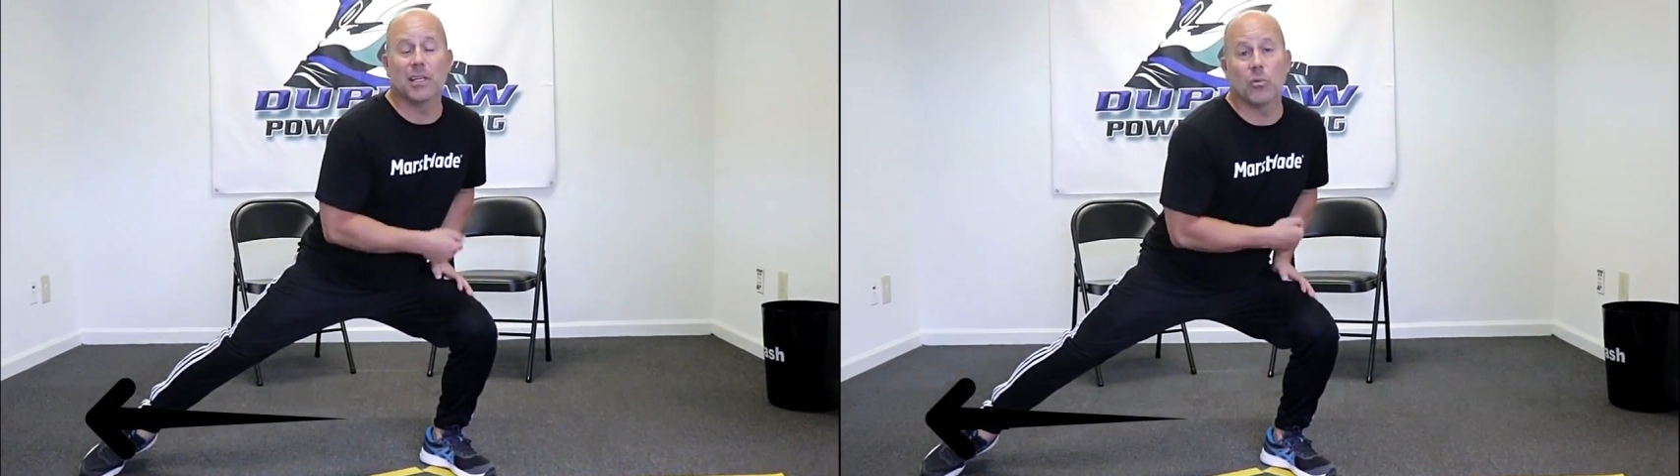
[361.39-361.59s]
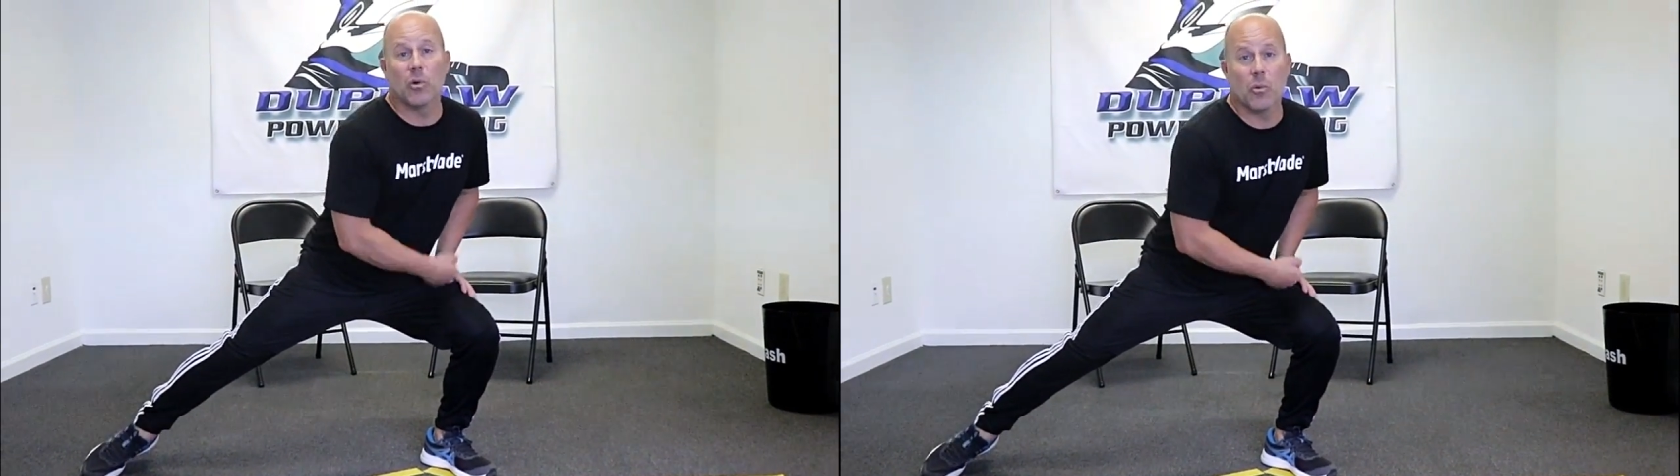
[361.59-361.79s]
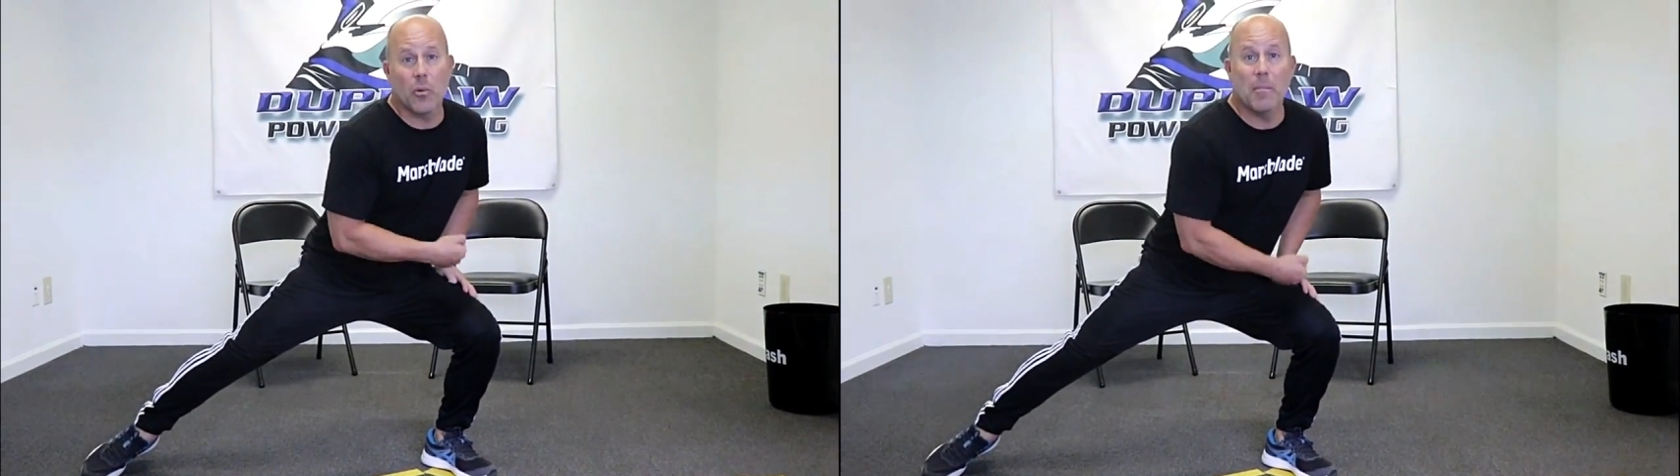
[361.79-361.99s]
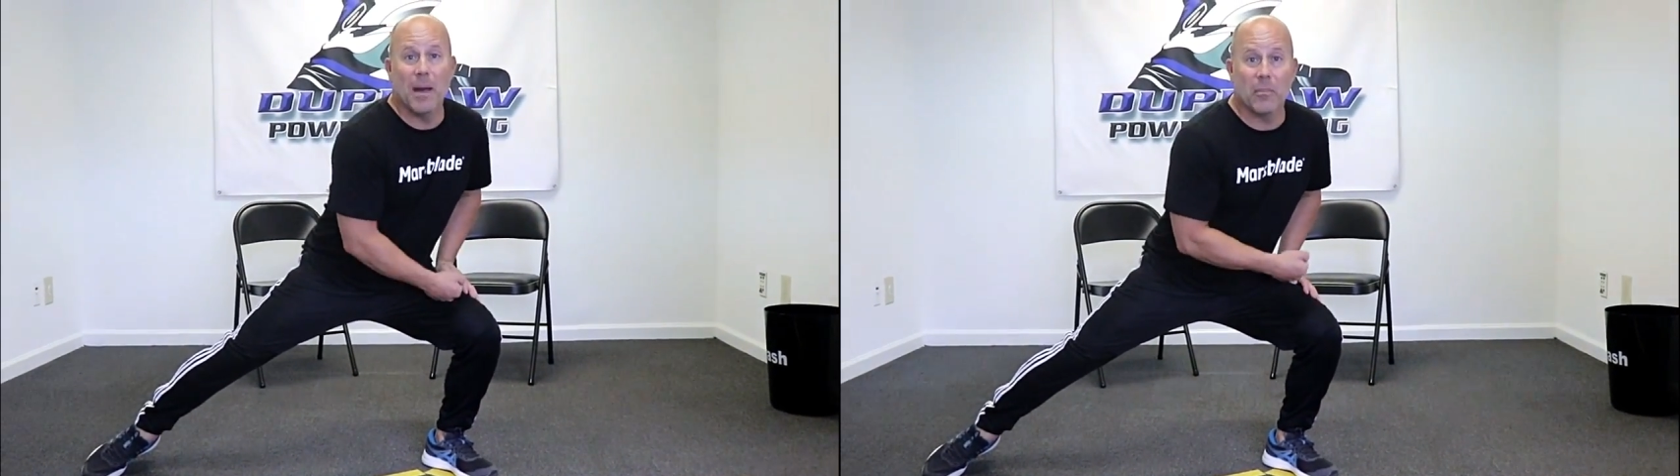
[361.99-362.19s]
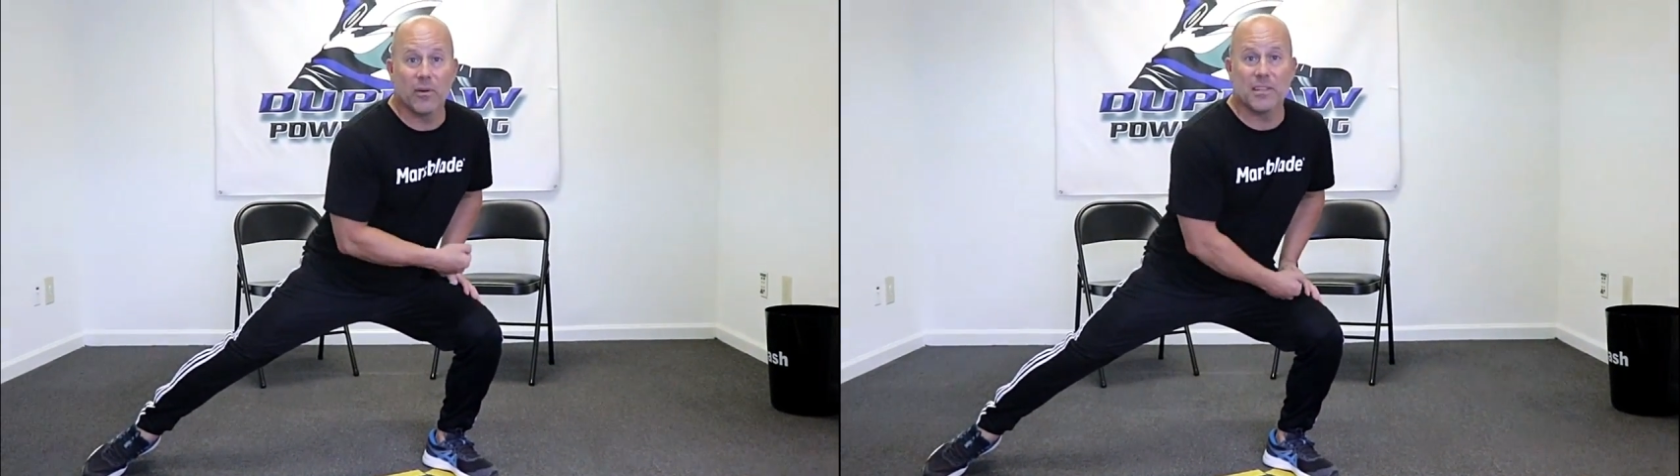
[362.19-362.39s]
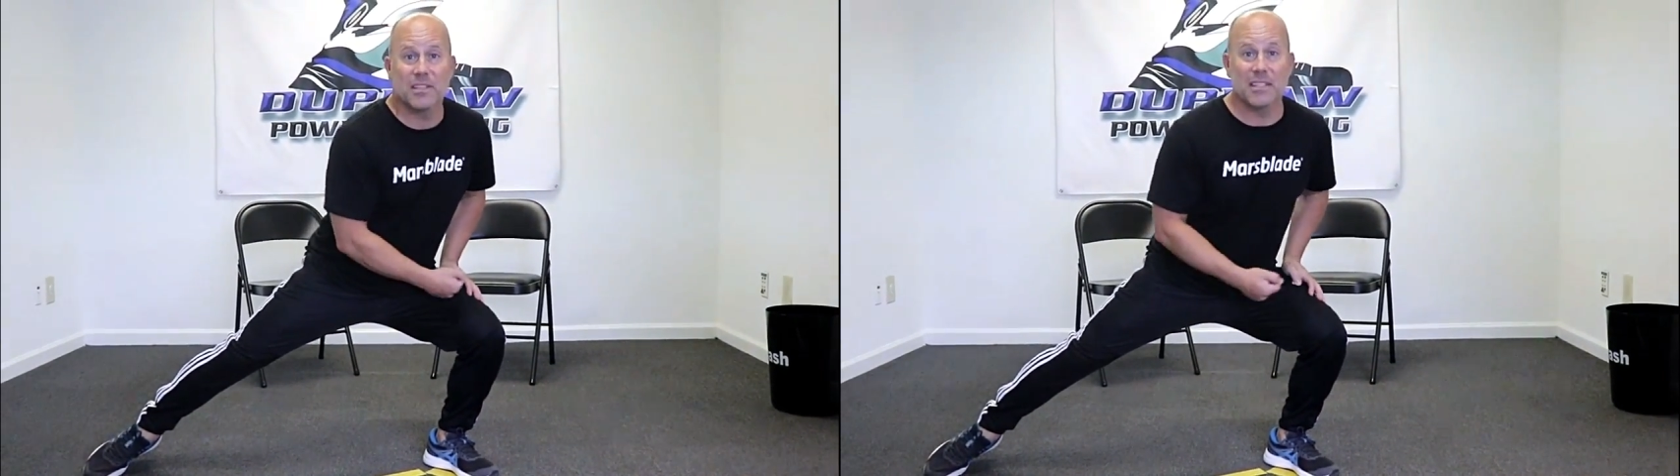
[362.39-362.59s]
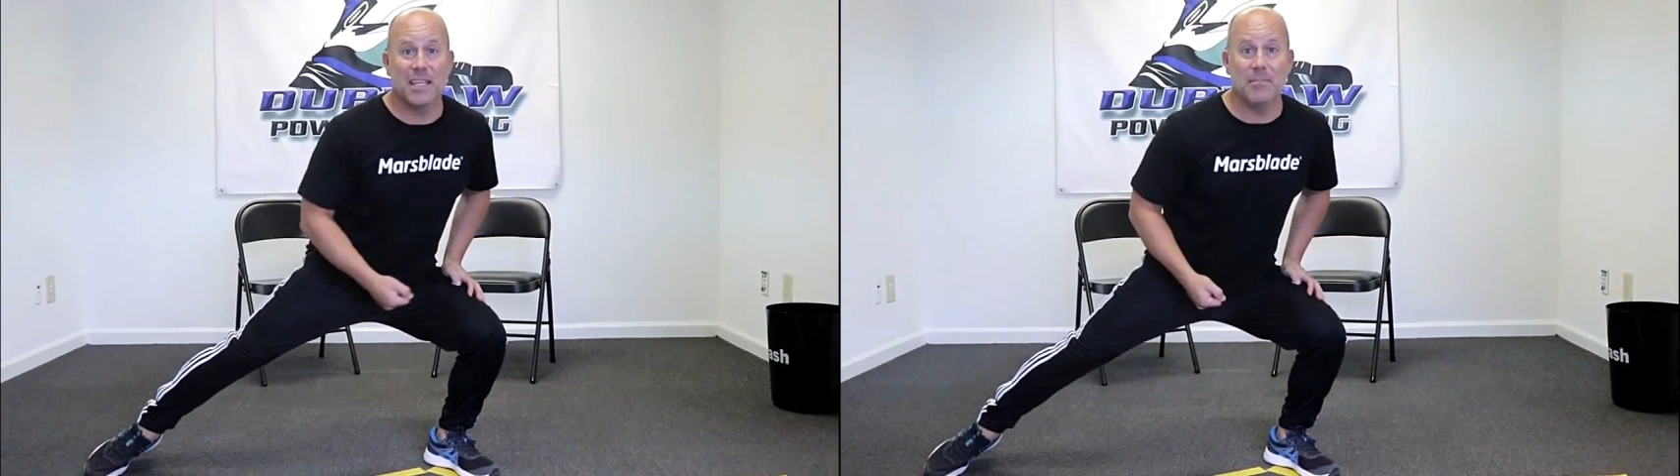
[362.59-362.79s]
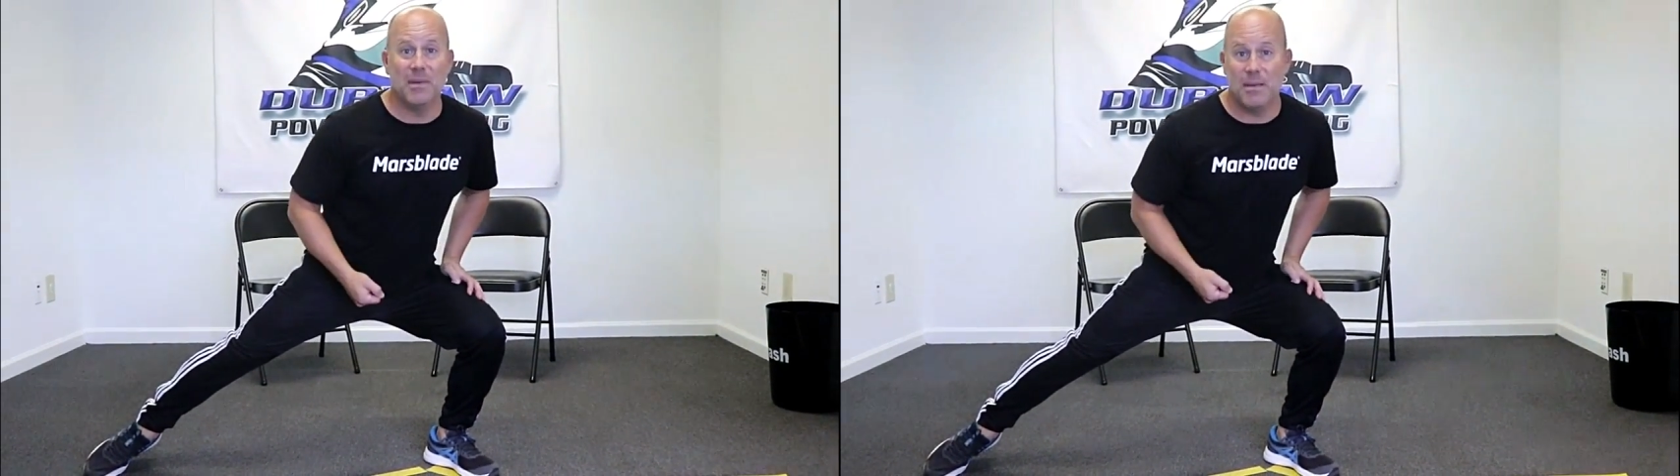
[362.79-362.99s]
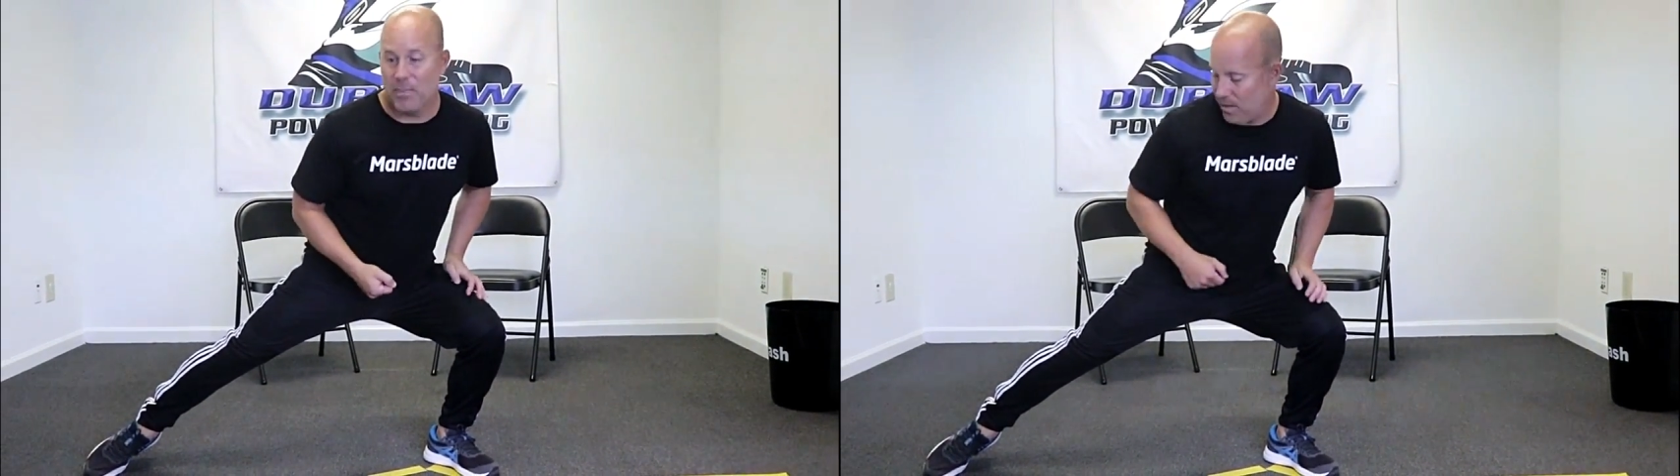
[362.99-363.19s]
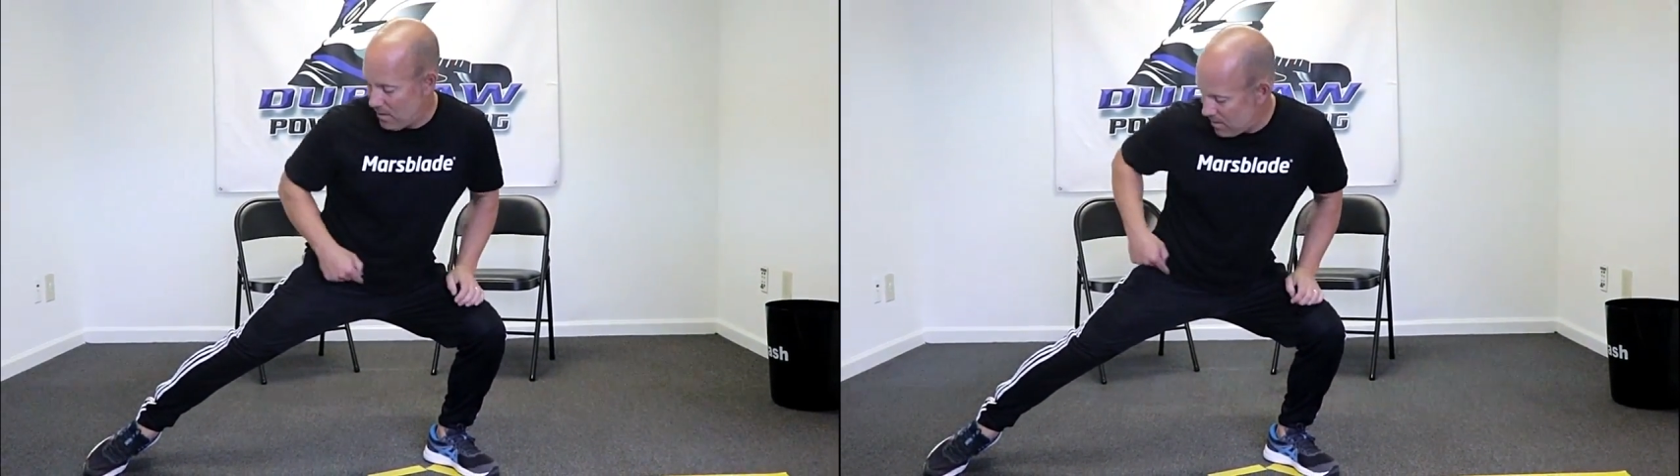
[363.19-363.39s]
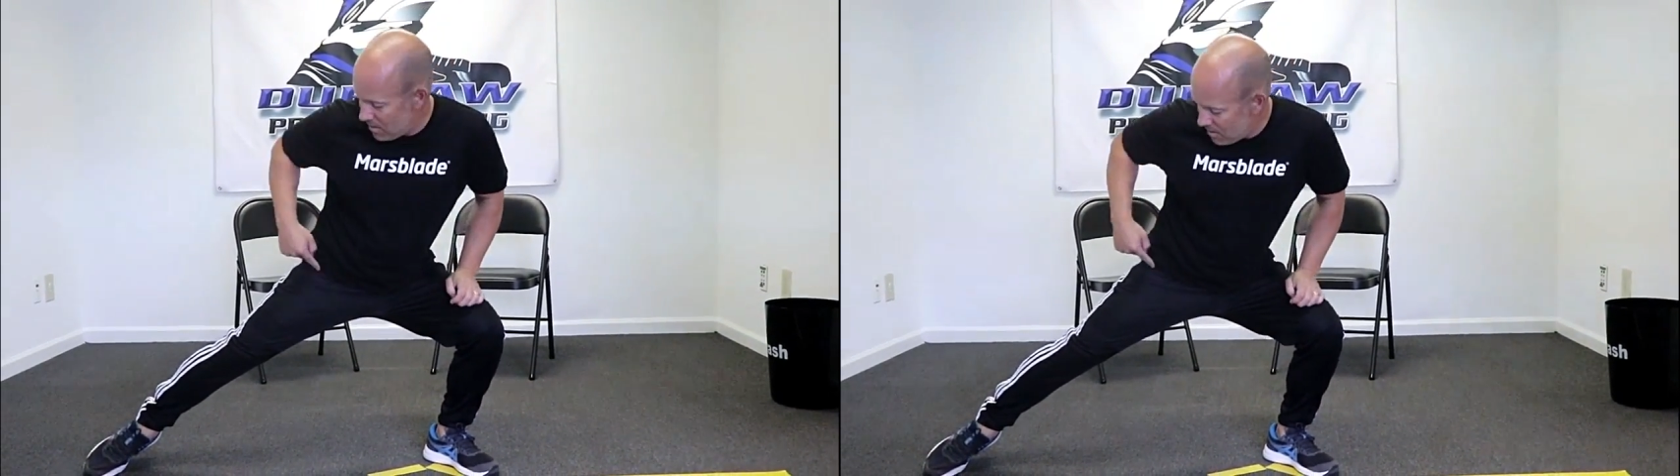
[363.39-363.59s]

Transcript: It will remember this deep knee bend.